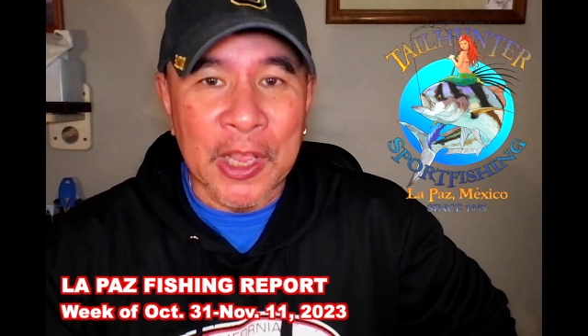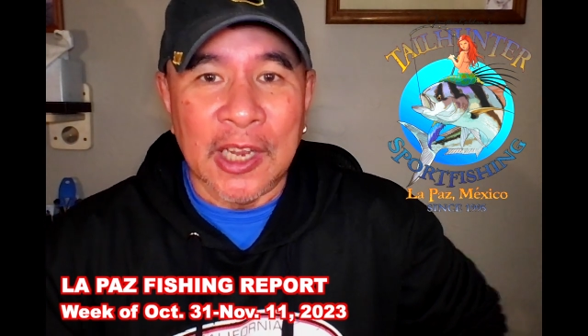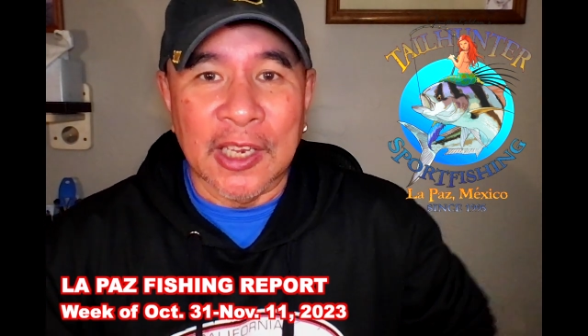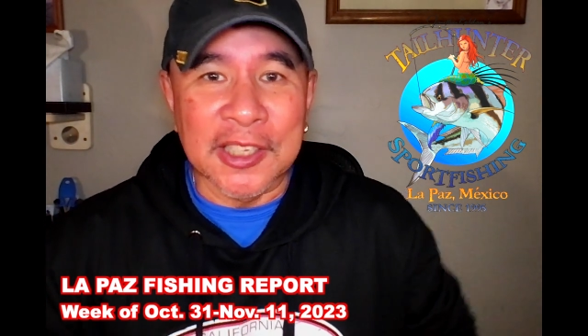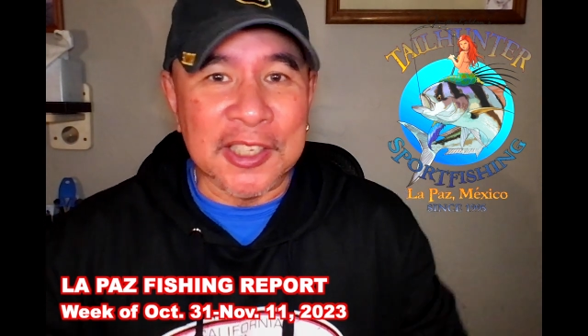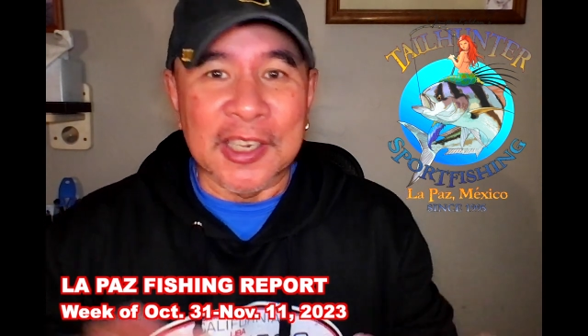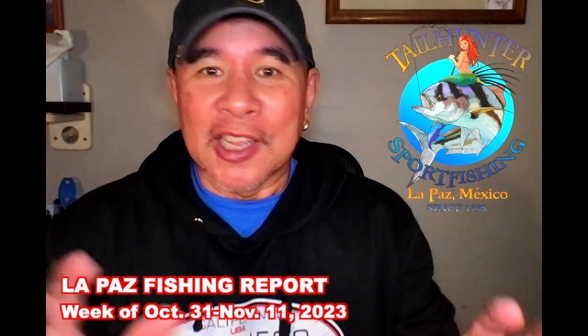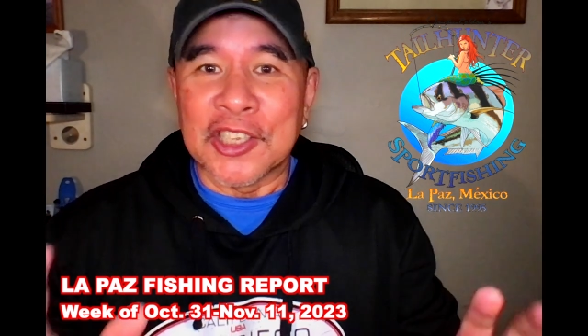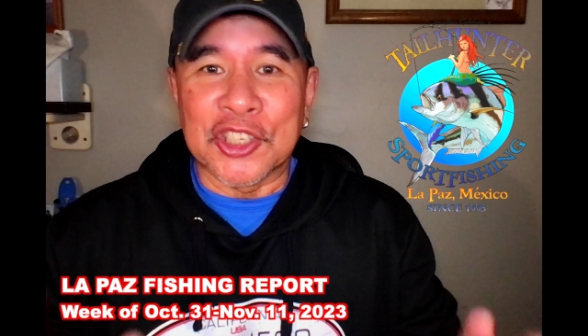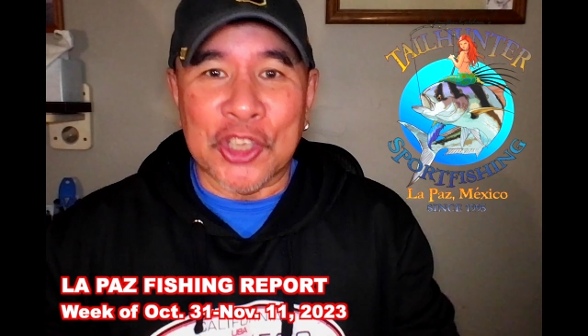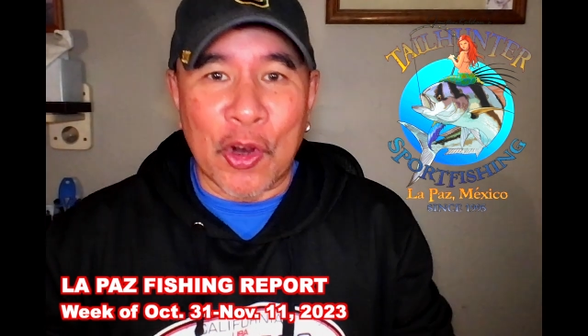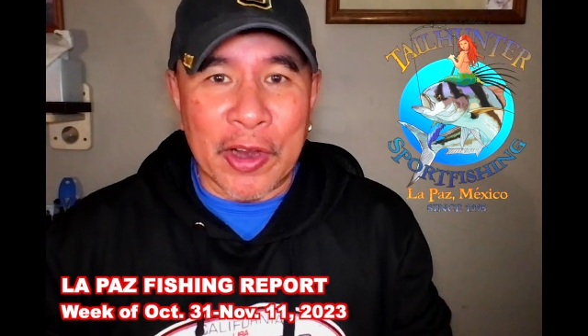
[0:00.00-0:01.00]
Listen,
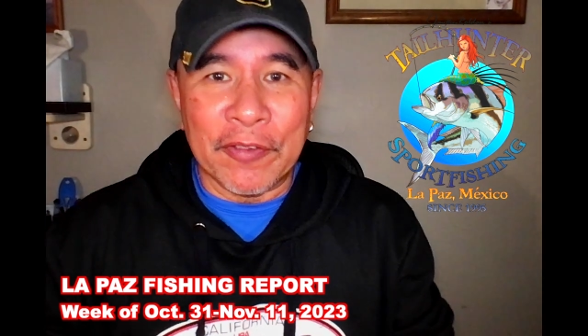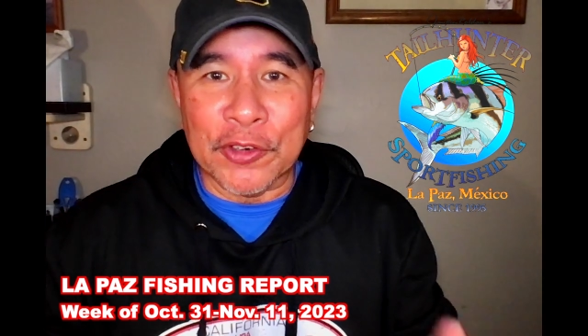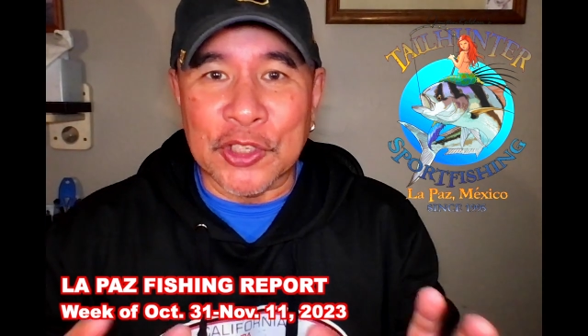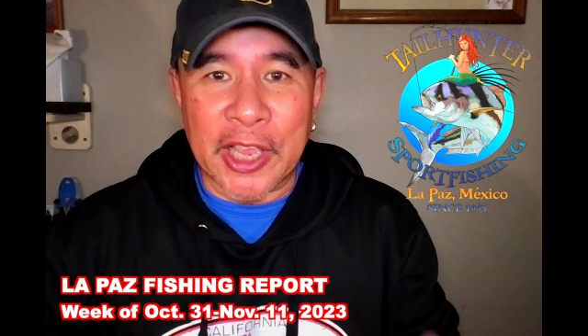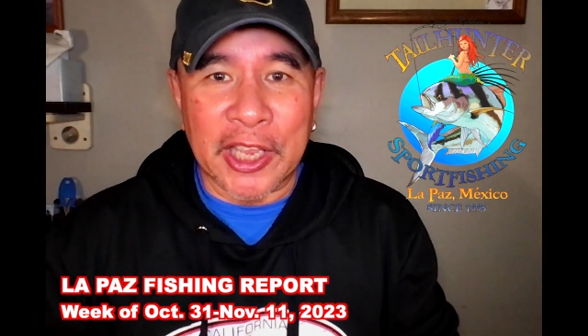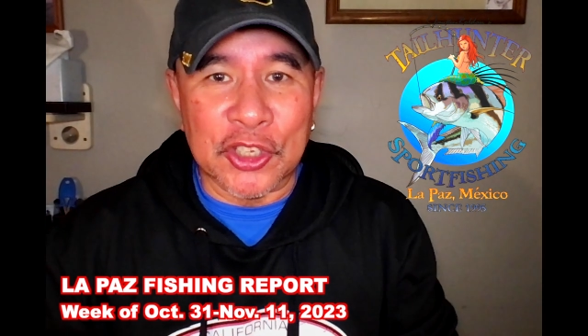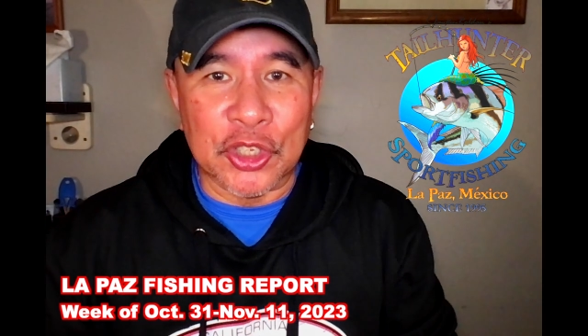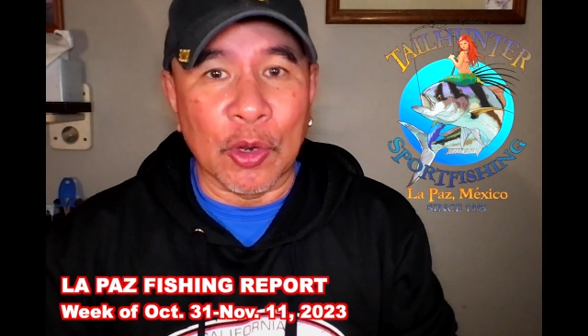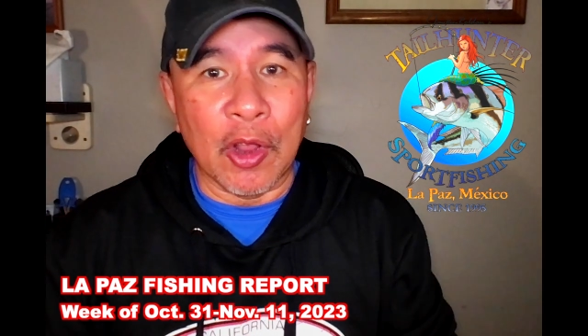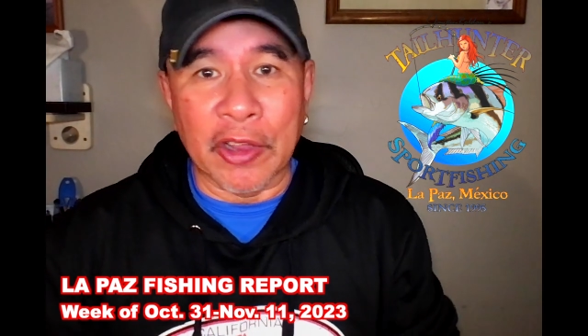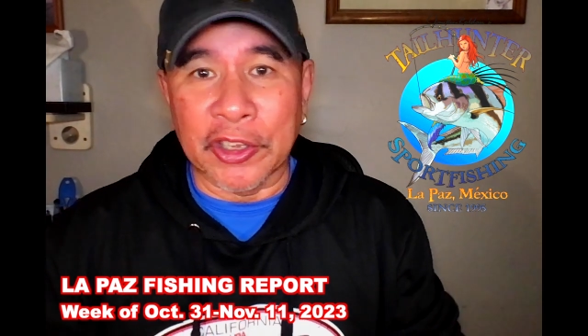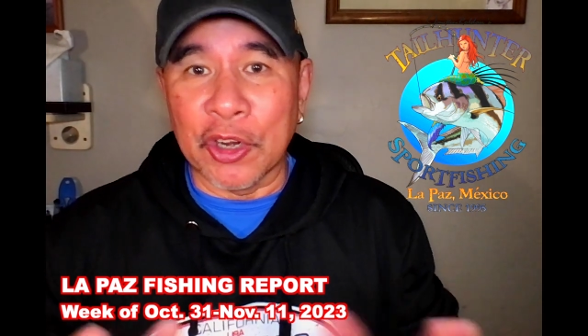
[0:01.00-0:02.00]
sorry for taking so
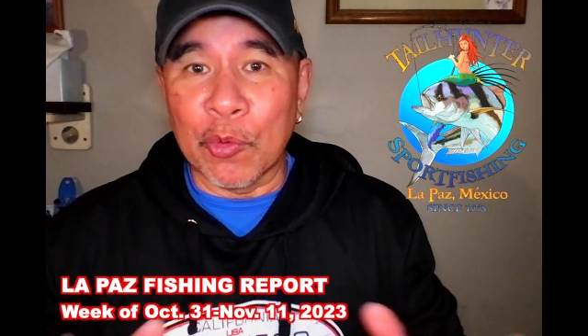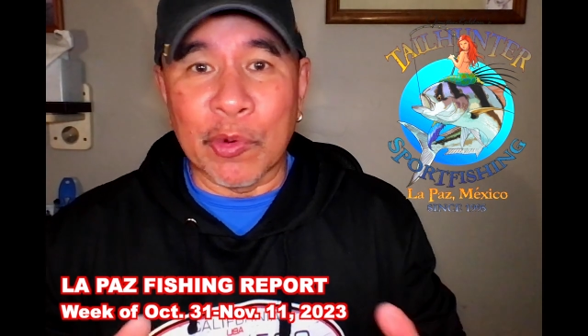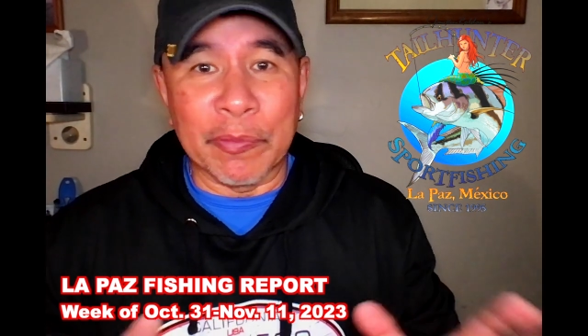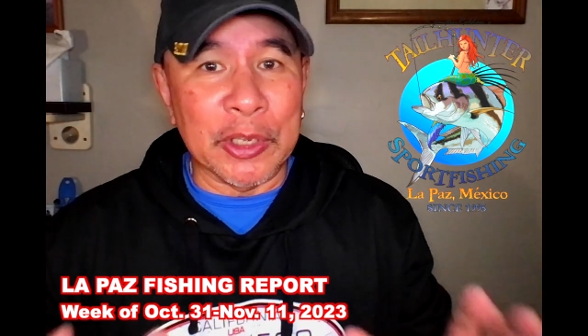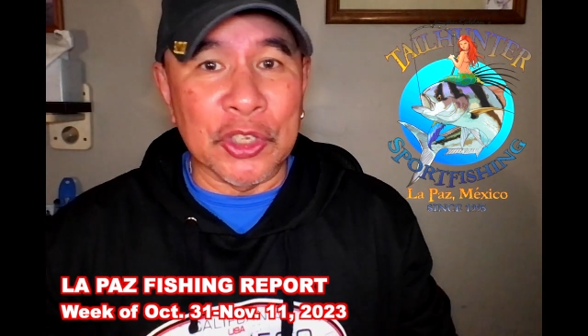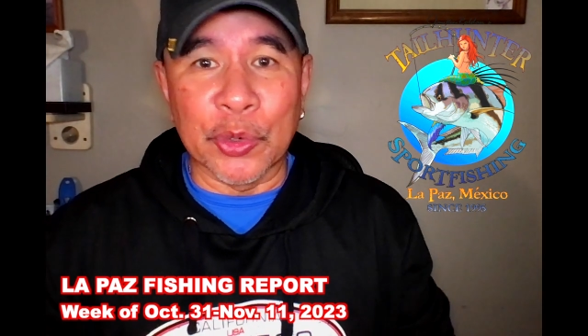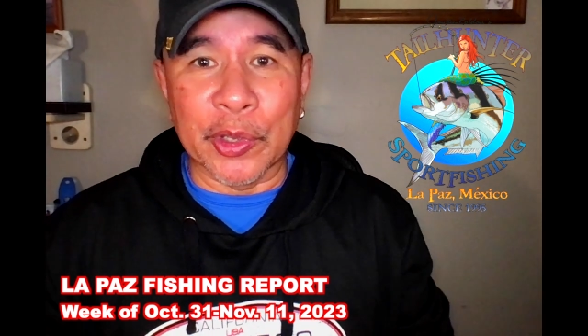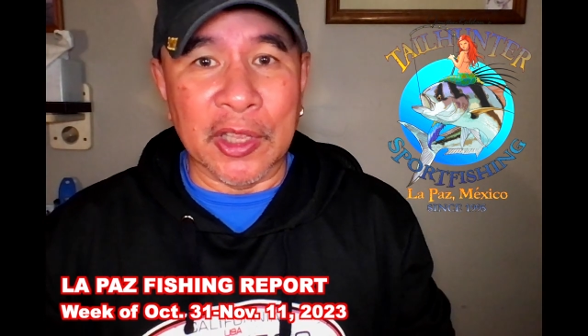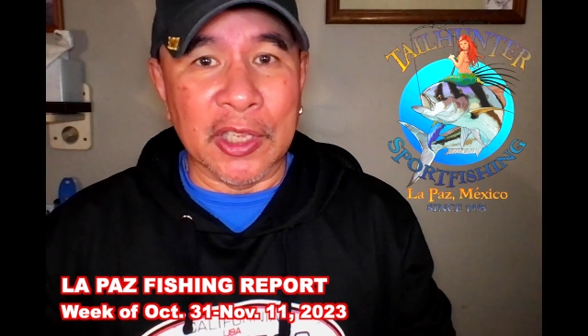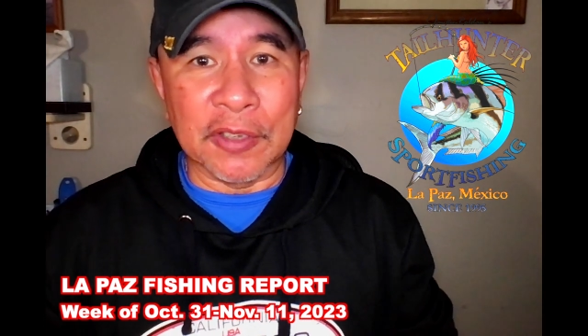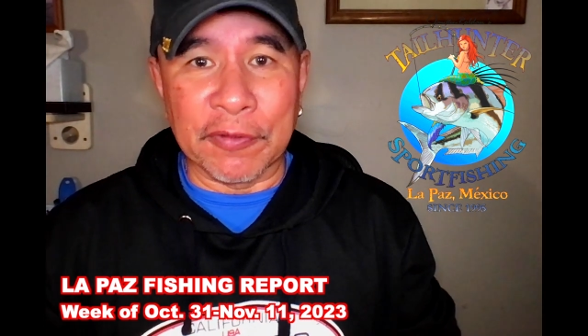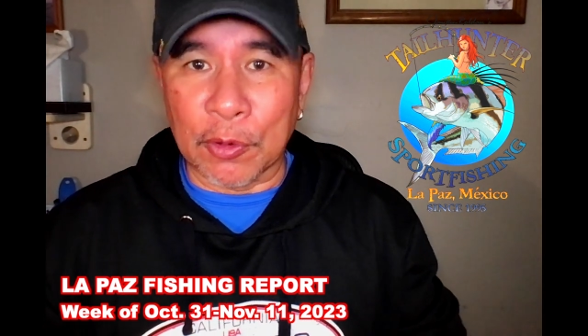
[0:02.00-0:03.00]
long. You know, we've been doing
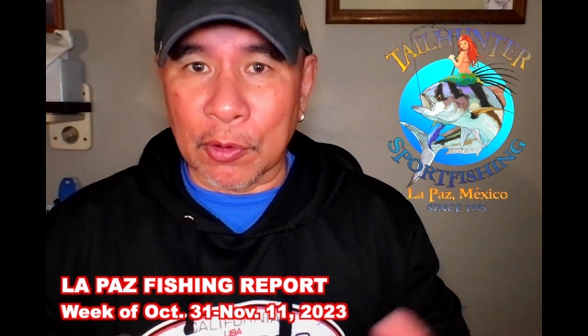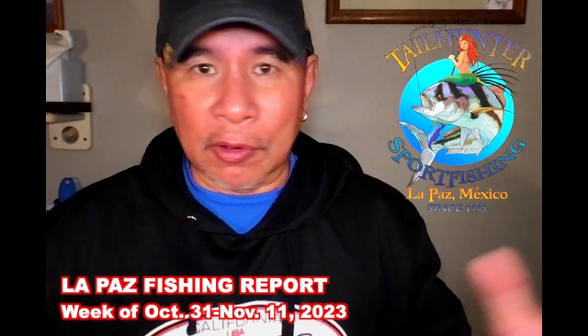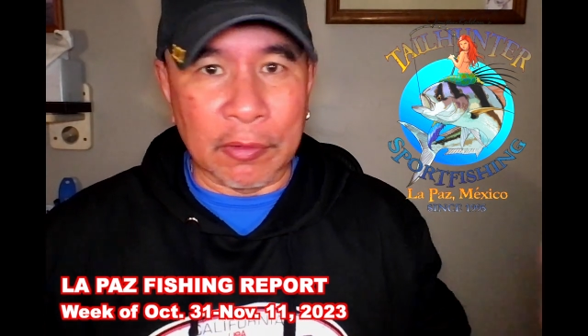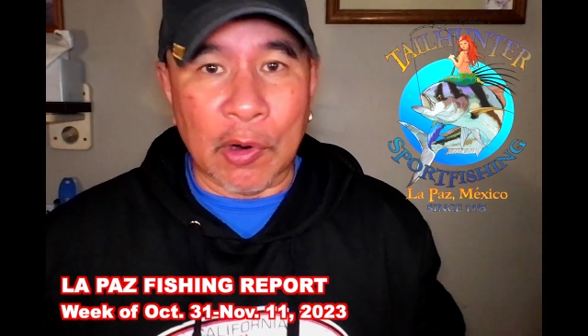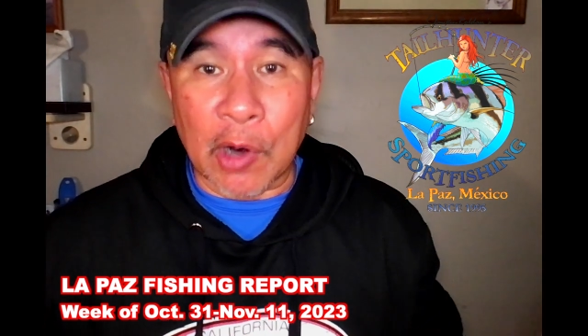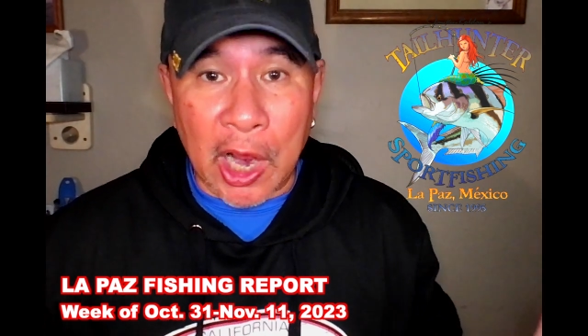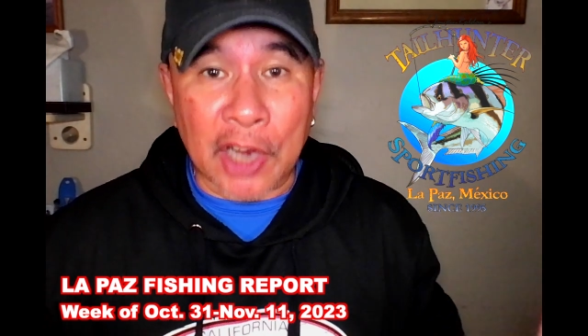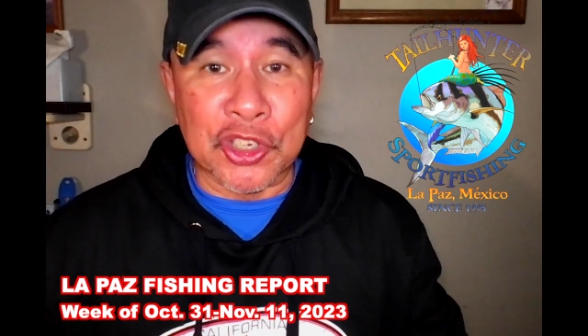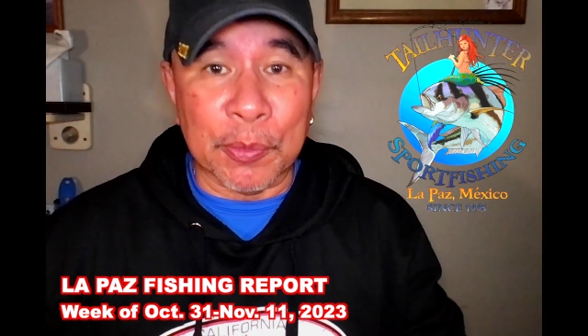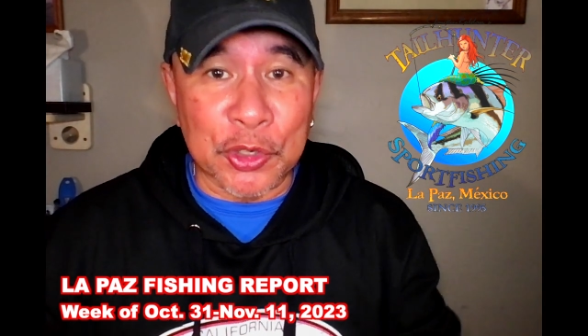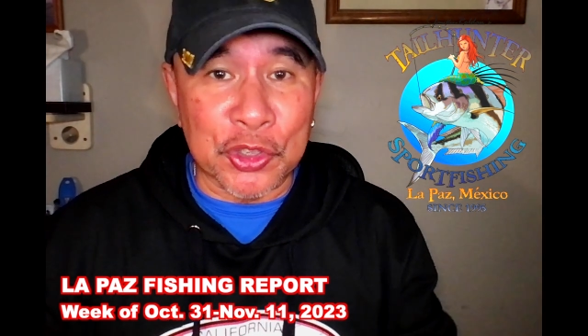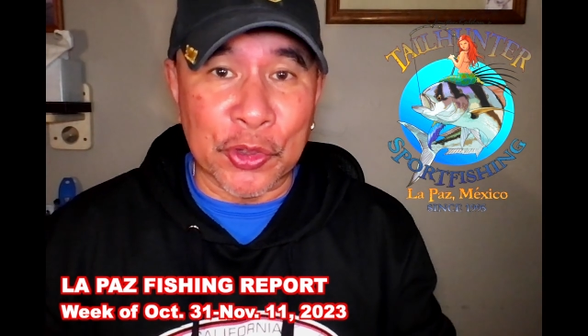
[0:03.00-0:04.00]
these for, gosh,
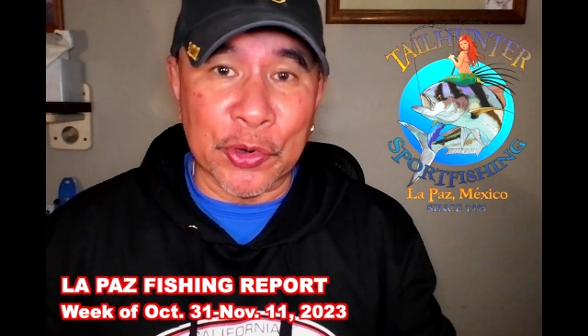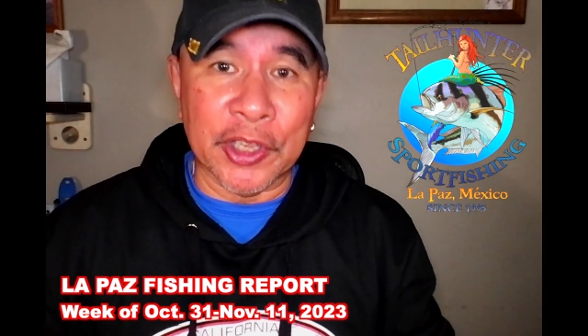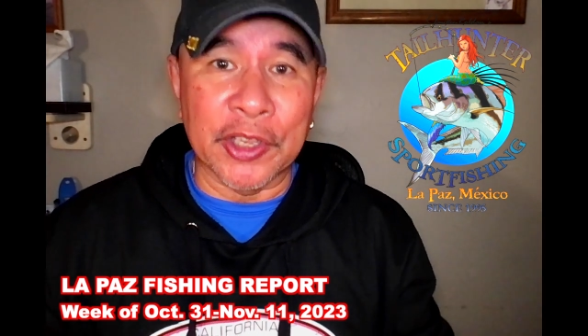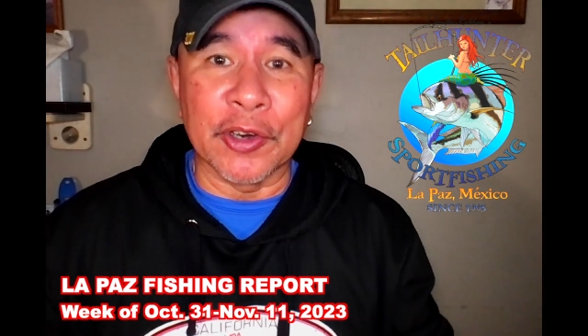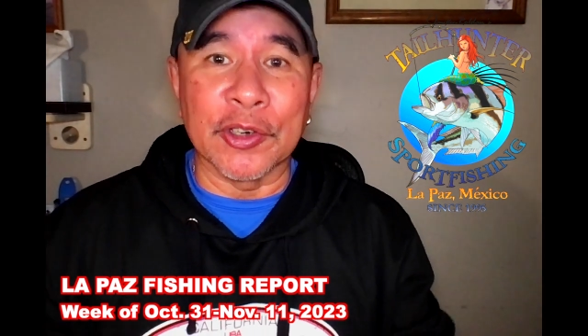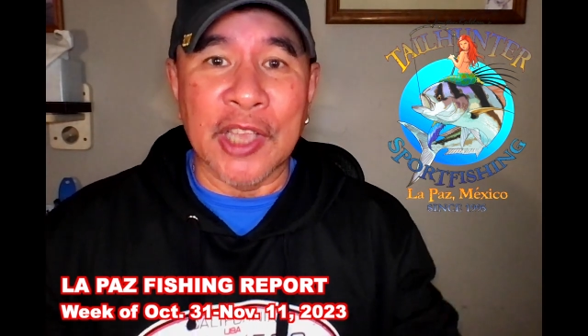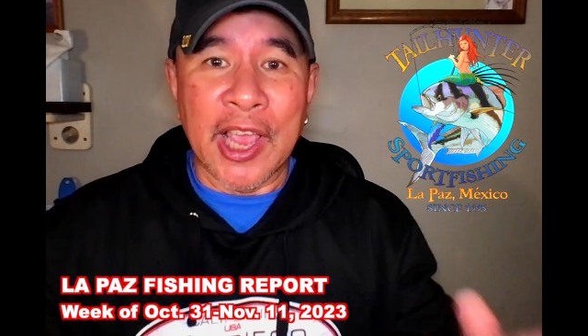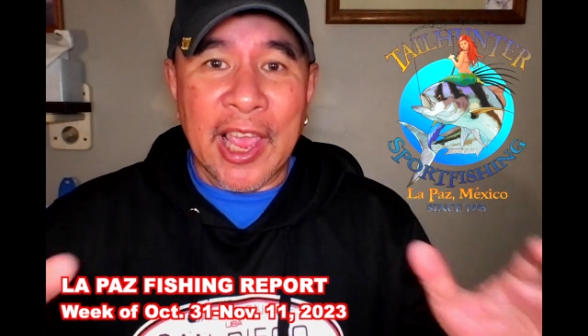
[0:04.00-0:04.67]
almost 30 years,